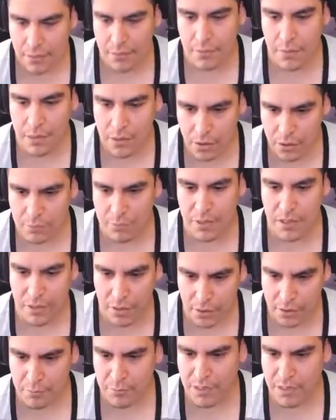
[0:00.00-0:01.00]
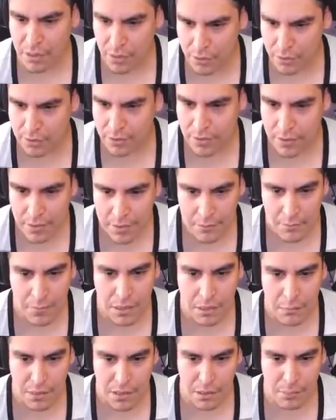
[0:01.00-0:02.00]
Very good, very good, very good.
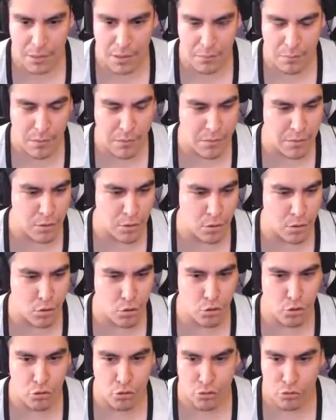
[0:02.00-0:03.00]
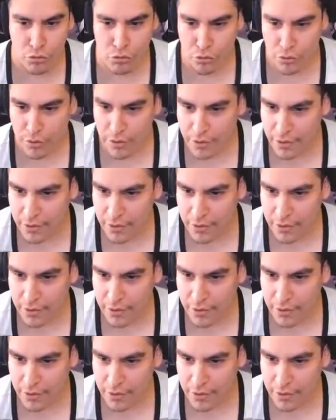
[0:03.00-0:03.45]
Very, very, very, very good.